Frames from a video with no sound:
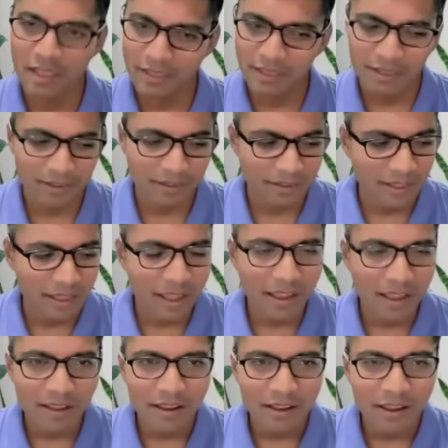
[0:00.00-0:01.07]

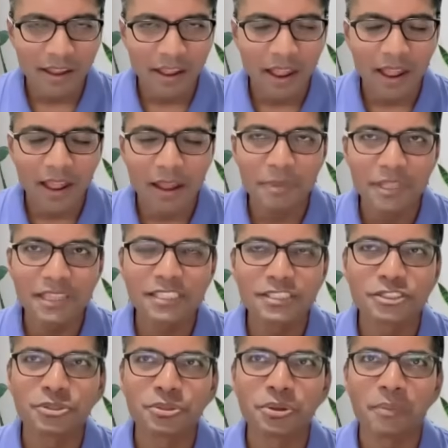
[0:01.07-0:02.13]
I mean,
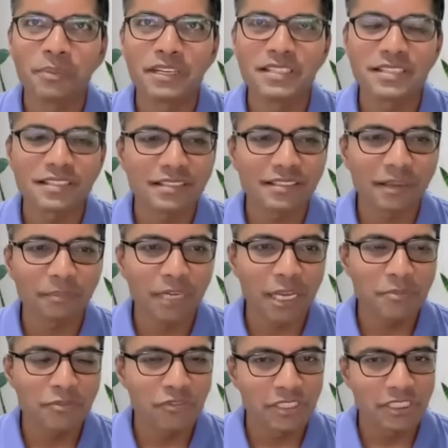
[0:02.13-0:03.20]
that's true. I mean,
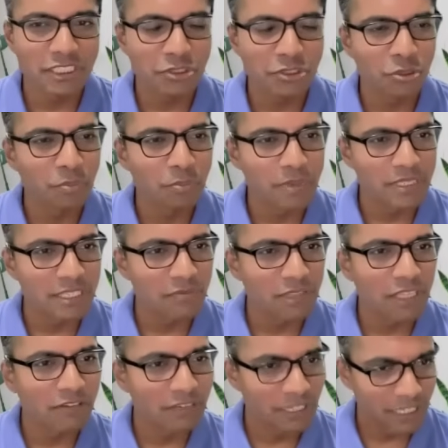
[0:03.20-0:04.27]
sometimes we're just so busy
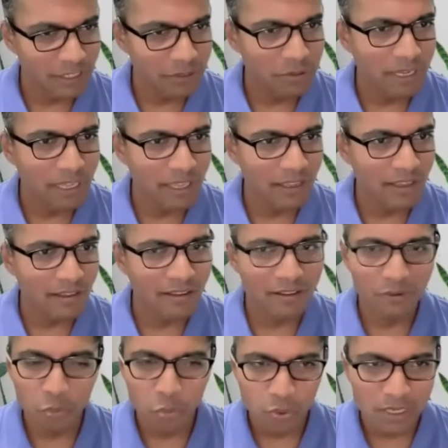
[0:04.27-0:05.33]
with our day-to-day
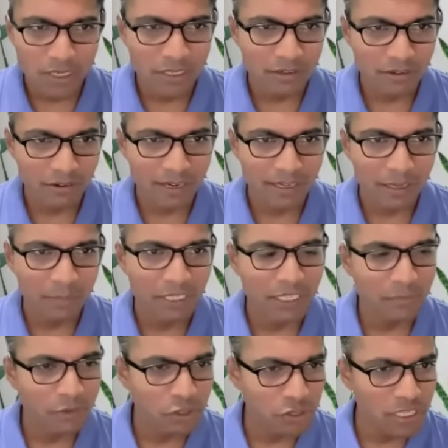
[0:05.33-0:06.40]
work, right? I mean,
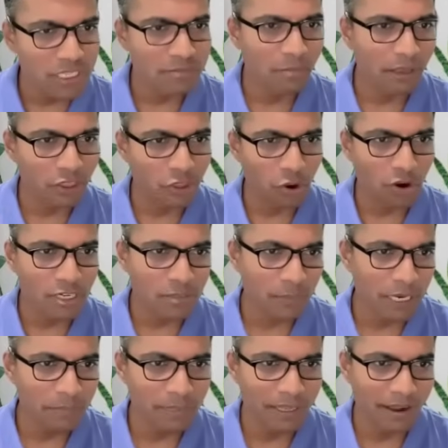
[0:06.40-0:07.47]
even these thoughts
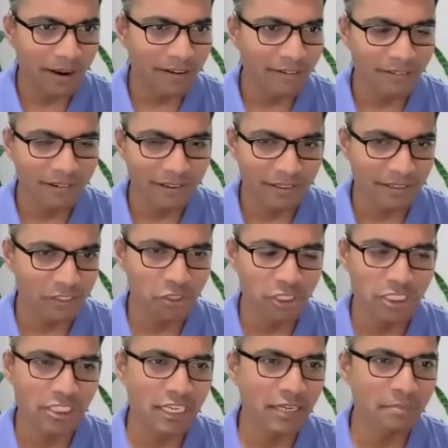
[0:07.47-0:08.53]
might be occurring, you
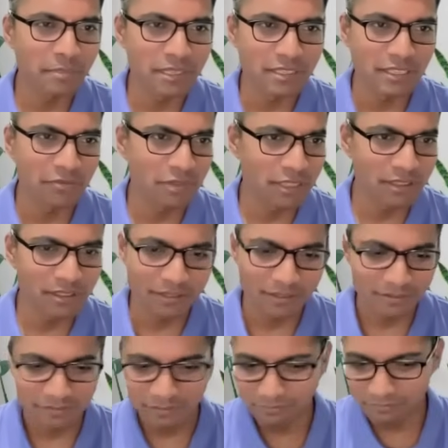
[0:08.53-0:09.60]
just get busy with
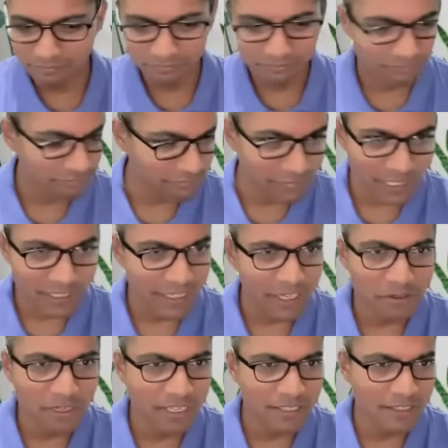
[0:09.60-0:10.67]
the
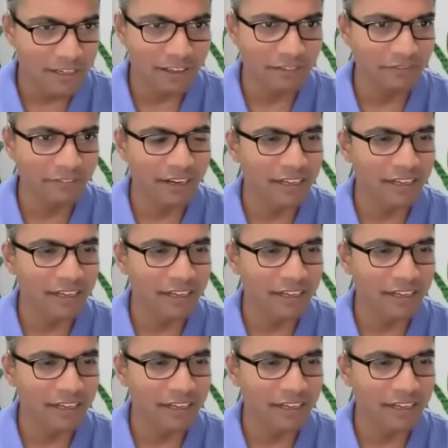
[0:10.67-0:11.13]
day-to-day stuff.